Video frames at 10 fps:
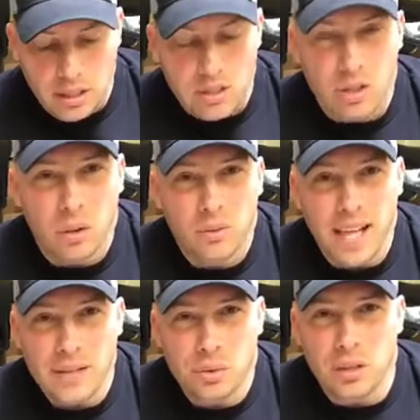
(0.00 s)
So
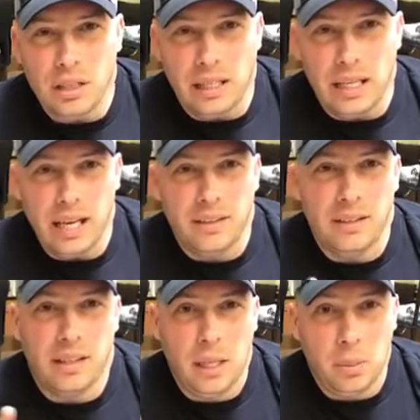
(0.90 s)
that's really the key, I
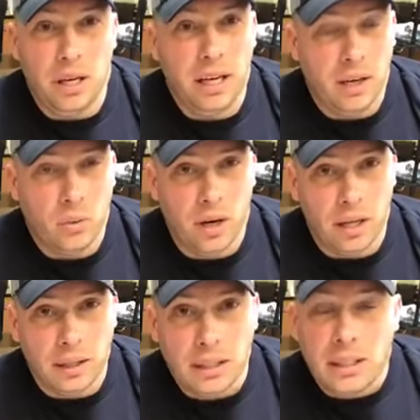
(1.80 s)
think, to keeping a gun
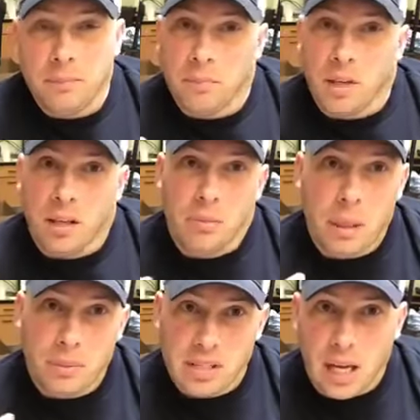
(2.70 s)
running.
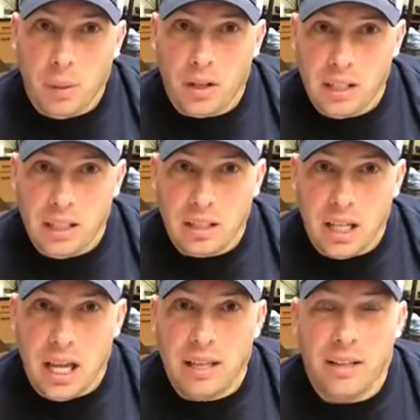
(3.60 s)
People talk about cleaning a
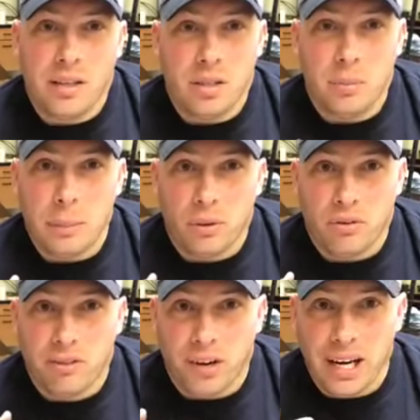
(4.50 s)
lot, and some people are
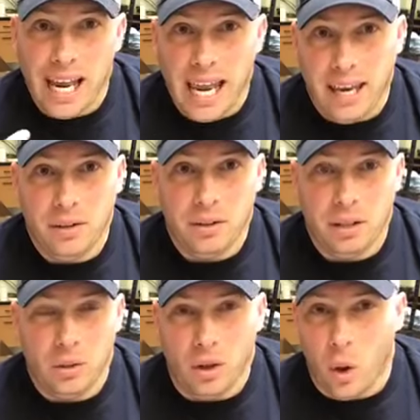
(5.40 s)
very anal
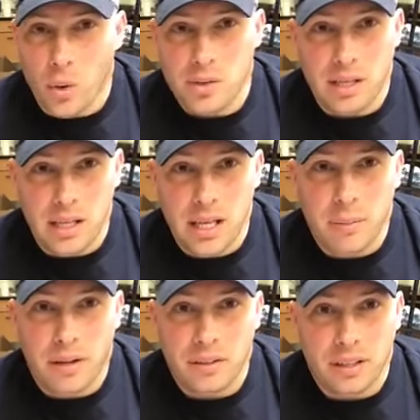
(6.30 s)
and OCD
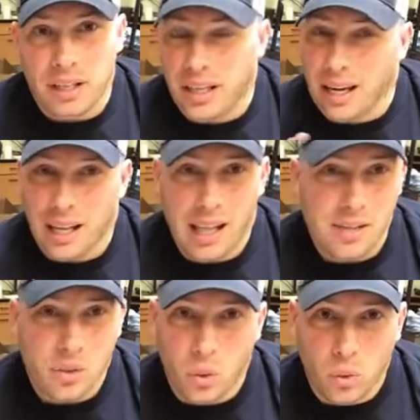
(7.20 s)
about the cleaning, and
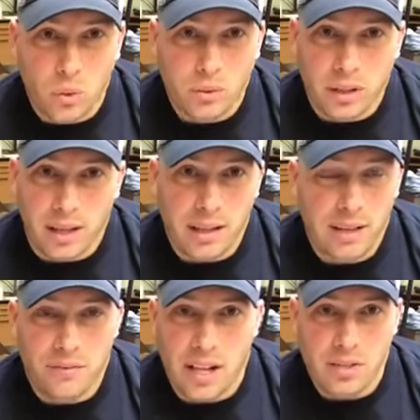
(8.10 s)
that's cool, like
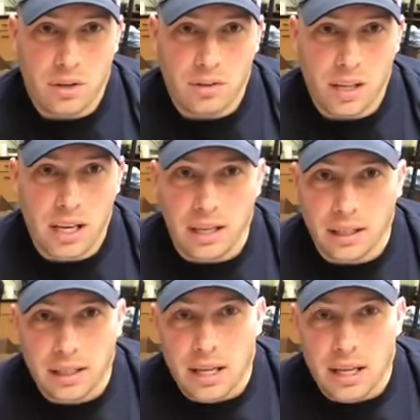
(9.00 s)
that, if that's your thing.